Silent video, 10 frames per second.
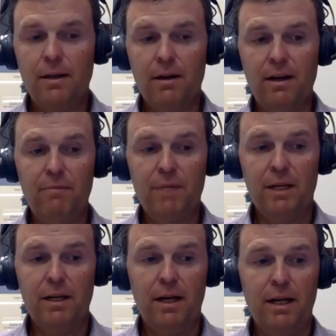There have
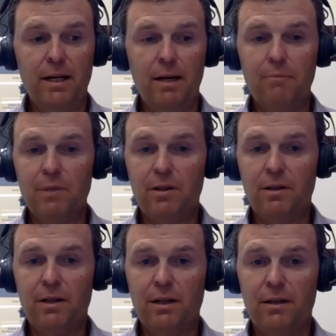been a
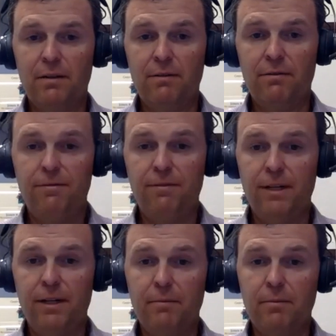number of
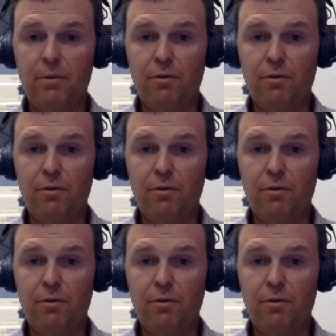um,